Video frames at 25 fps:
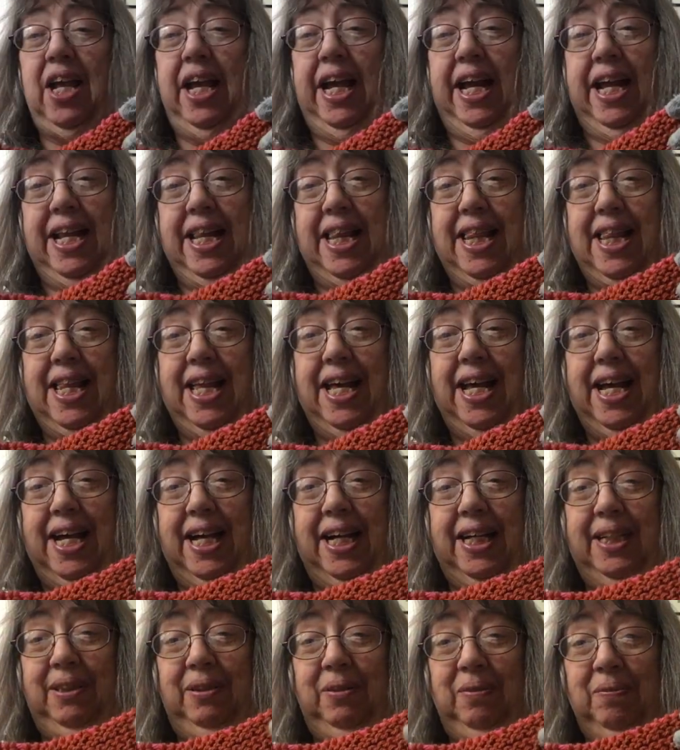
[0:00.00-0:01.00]
And
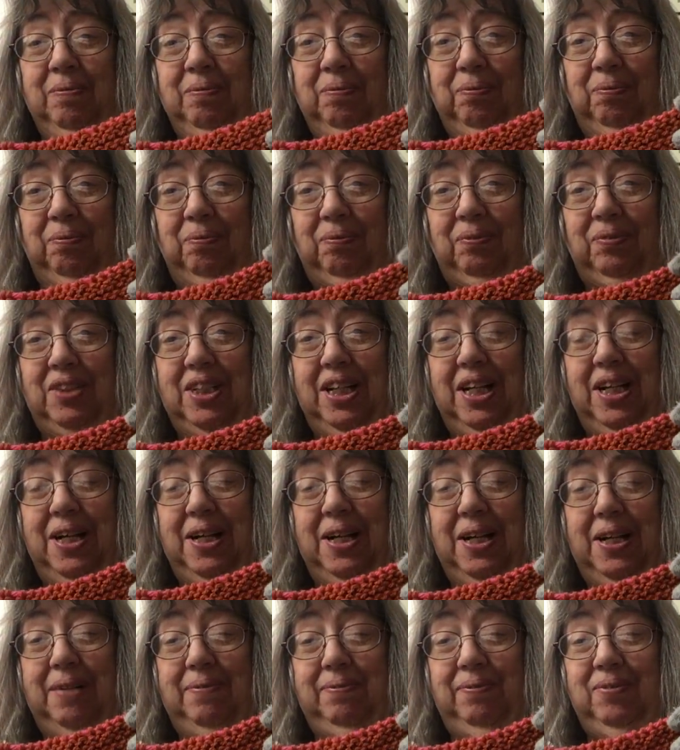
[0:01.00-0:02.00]
then,
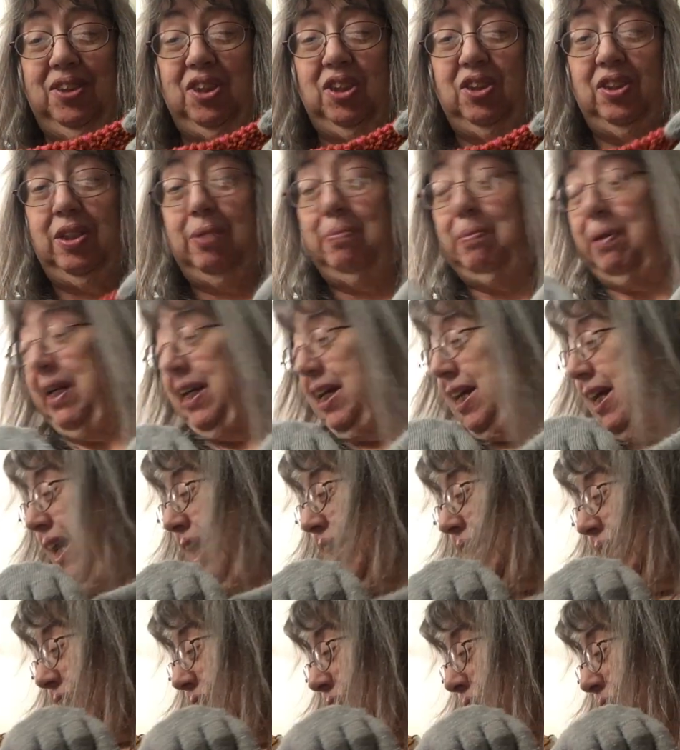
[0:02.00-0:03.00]
sorry, my
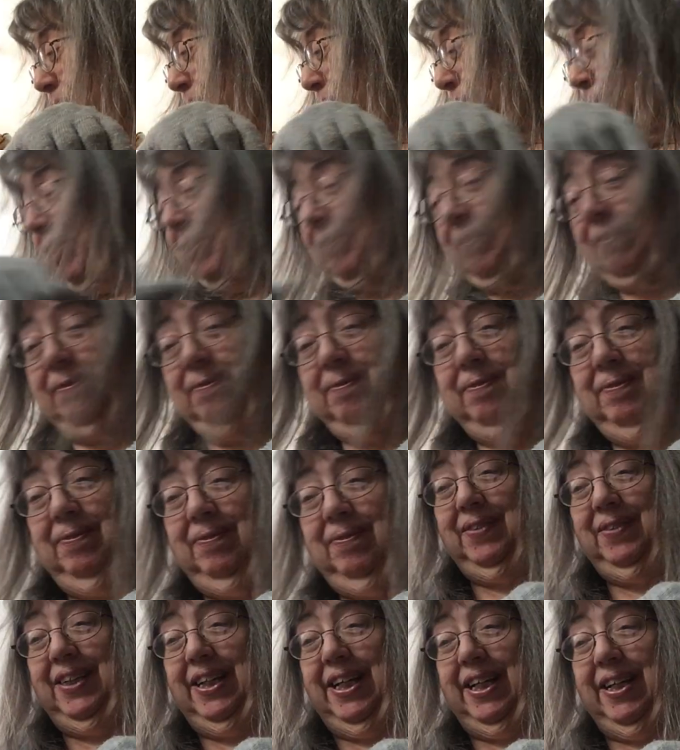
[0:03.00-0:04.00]
cat came here.
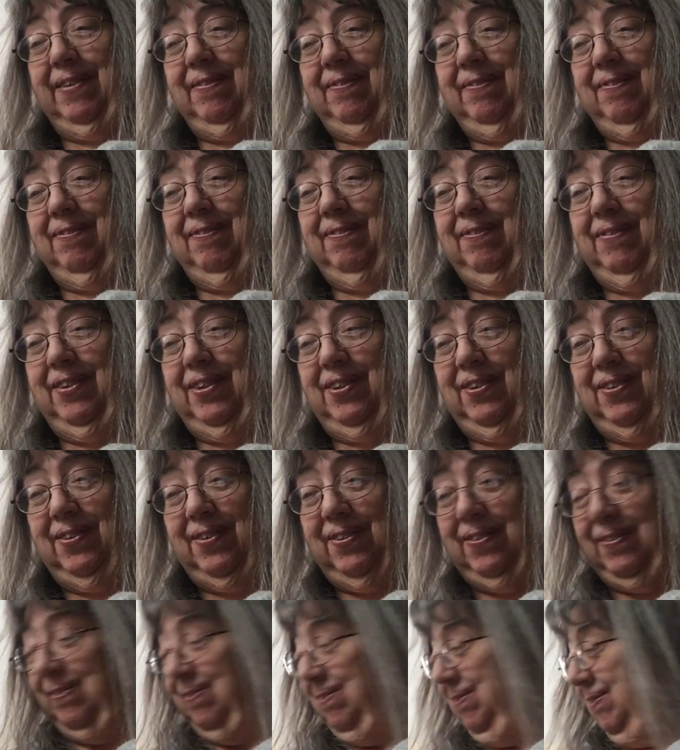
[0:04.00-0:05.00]
Yeah.
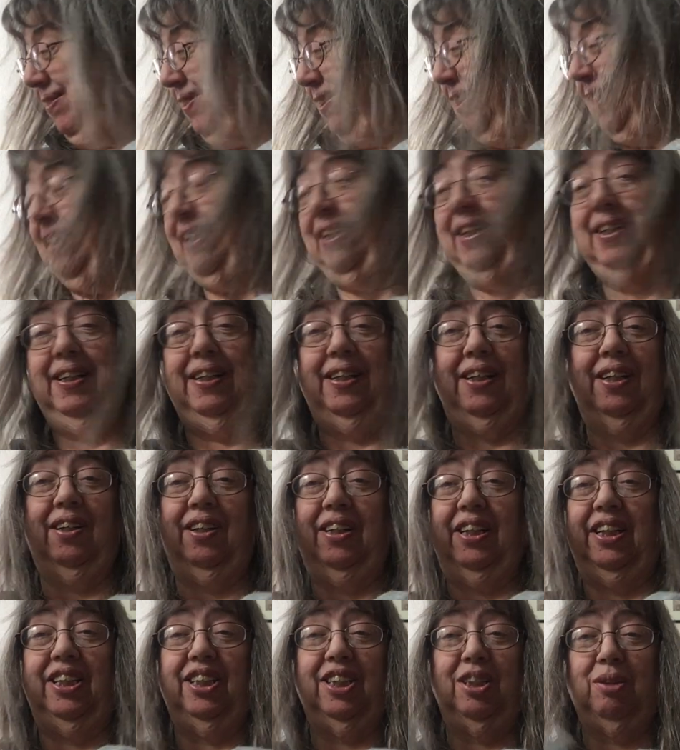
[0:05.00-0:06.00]
Yeah,
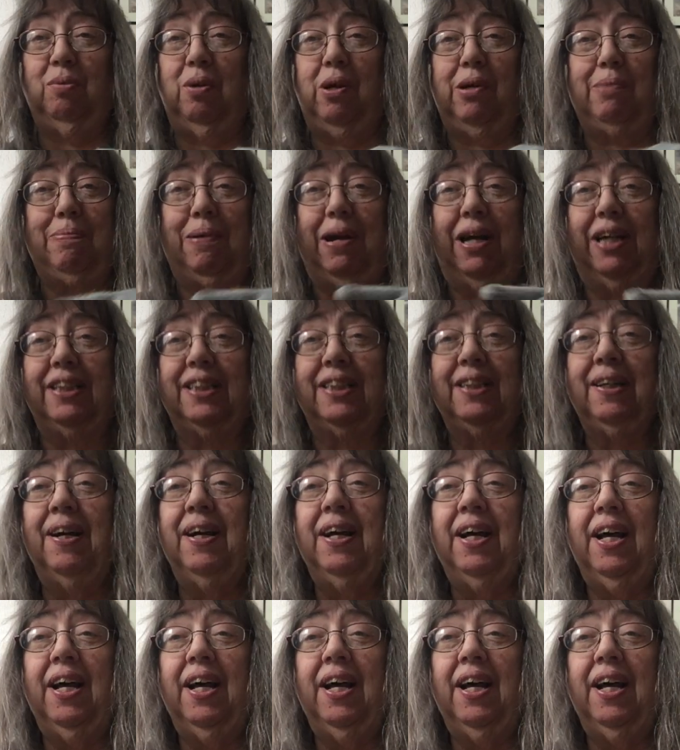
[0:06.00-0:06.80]
he just walked past.